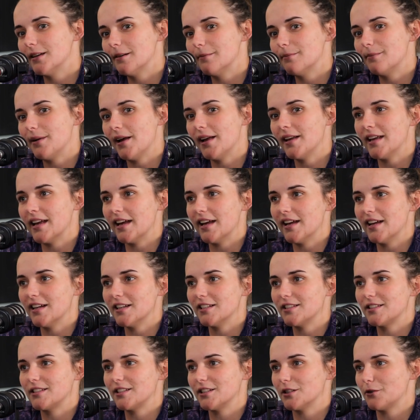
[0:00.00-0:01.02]
But yeah,
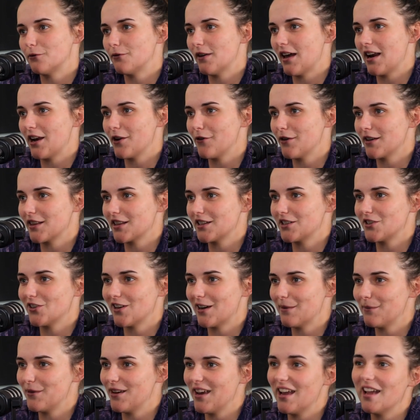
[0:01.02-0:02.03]
it's just valuing the
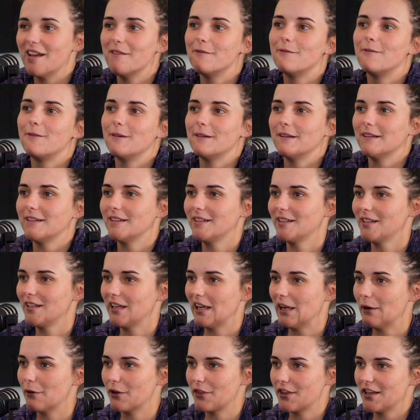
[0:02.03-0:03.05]
time you have
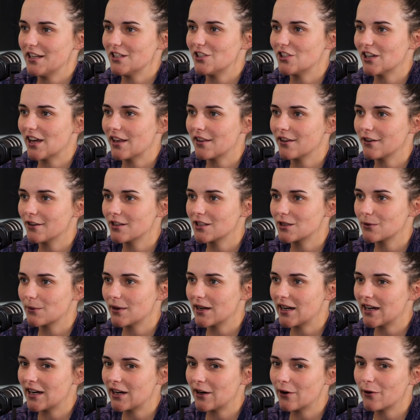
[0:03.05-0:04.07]
with each other as
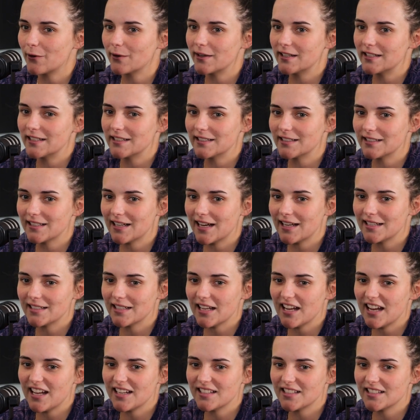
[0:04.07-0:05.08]
well, and
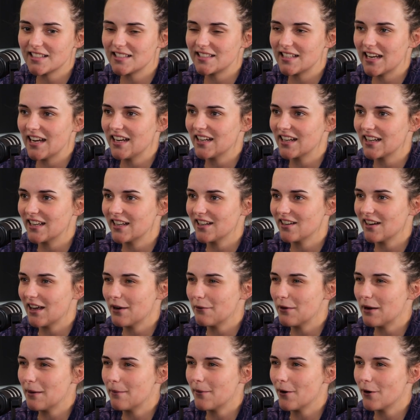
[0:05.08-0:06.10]
understanding it.
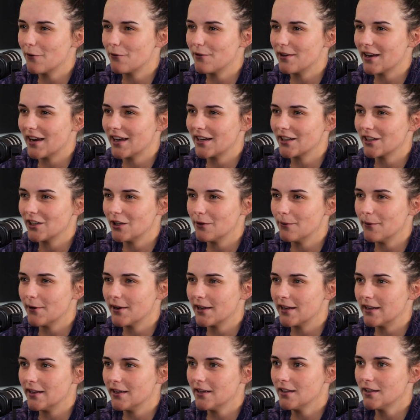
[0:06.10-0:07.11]
Like, we're both young, you want
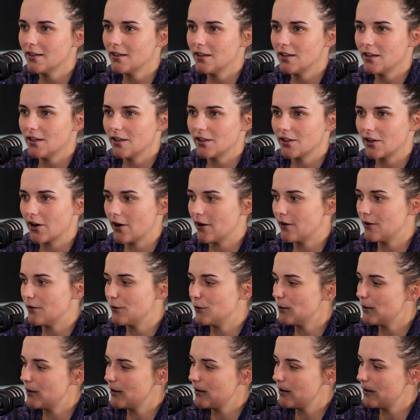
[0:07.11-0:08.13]
to
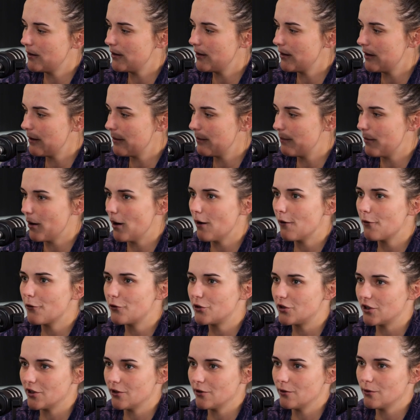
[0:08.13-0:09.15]
go
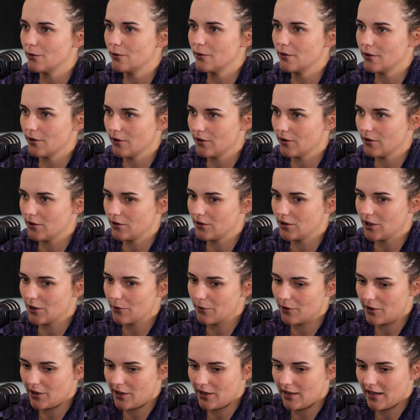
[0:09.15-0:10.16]
both do
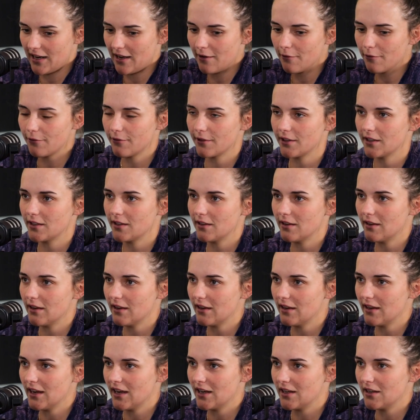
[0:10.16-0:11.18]
what you love,
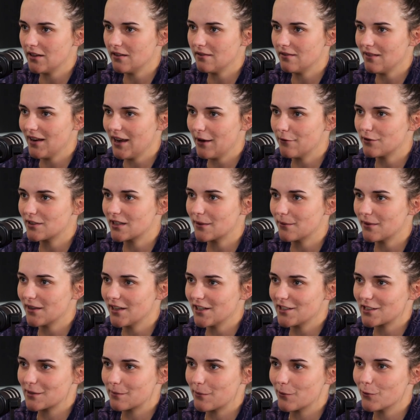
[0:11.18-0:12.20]
and have someone
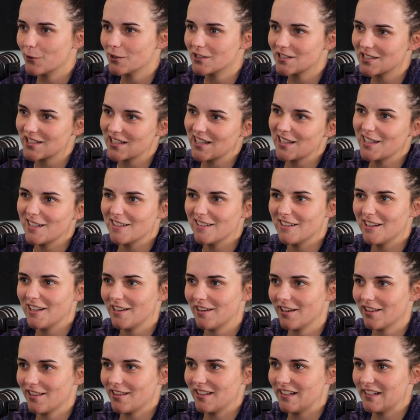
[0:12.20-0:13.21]
that supports that,
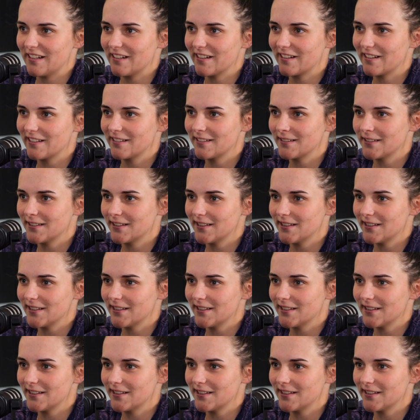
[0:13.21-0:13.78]
and I think